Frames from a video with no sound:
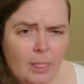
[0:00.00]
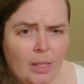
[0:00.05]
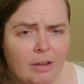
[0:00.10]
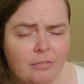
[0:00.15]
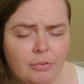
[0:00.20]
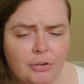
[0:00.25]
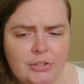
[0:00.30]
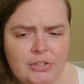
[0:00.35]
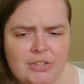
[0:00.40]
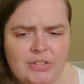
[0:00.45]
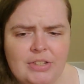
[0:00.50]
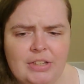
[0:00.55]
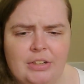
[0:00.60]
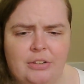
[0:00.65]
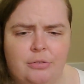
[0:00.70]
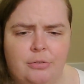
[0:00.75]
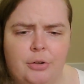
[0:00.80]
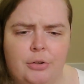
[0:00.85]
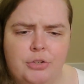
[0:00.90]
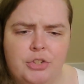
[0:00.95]
I've also
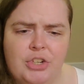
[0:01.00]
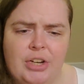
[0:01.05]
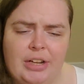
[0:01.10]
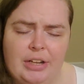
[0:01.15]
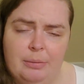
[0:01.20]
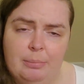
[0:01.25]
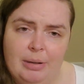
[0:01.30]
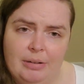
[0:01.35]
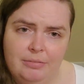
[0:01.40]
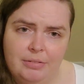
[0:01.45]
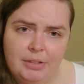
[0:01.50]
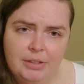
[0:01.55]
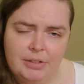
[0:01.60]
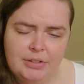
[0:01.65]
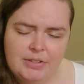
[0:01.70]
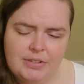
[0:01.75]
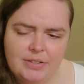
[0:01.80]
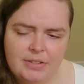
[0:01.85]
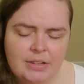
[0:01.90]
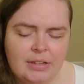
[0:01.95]
seen crocheted
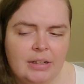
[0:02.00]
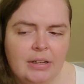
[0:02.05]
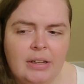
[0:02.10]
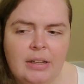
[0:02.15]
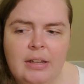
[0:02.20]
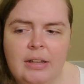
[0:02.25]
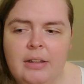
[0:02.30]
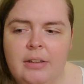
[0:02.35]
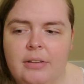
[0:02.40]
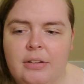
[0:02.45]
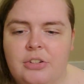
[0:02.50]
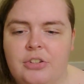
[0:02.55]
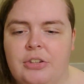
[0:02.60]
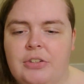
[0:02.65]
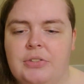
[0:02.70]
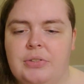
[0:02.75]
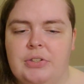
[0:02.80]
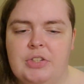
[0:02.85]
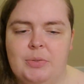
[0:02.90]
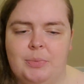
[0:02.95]
mufflers. There's
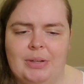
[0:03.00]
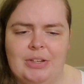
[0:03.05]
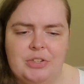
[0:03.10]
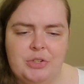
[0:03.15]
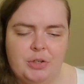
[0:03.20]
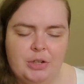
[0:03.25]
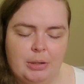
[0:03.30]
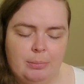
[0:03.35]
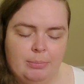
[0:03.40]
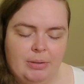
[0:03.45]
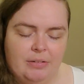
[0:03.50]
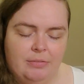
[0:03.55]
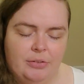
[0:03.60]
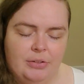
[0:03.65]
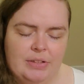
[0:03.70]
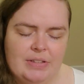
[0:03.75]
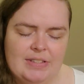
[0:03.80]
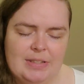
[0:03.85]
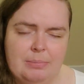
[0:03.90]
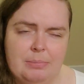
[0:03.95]
all sorts of ways you can
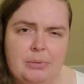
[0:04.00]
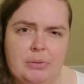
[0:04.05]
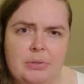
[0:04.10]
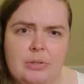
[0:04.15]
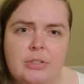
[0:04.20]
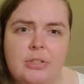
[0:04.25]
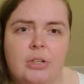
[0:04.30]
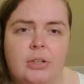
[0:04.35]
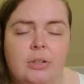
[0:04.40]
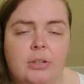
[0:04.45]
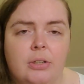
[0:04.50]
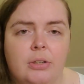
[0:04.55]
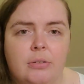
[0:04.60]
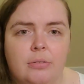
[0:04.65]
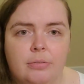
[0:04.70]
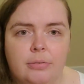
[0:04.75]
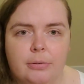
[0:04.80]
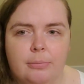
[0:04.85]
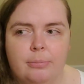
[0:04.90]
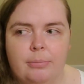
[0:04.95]
muffle the cymbals,
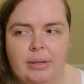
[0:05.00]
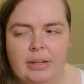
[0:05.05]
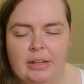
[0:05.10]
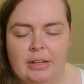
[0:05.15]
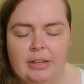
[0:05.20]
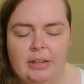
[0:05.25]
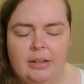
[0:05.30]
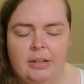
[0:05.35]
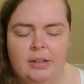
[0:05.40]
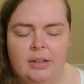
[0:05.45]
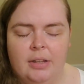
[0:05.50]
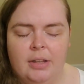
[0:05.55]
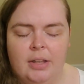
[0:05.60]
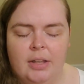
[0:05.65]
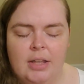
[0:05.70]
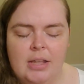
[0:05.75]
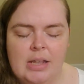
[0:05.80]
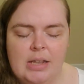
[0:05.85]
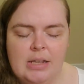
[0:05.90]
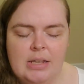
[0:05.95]
although for me,
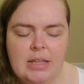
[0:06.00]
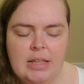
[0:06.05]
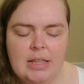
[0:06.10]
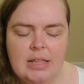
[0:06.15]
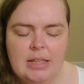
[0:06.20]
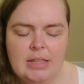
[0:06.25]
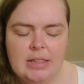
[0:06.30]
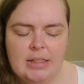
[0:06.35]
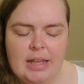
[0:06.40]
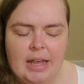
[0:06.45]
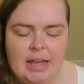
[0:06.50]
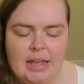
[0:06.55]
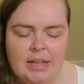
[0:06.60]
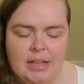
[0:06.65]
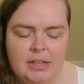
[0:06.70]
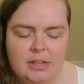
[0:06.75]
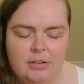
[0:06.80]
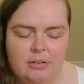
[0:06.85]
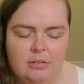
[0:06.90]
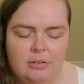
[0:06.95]

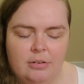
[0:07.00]
that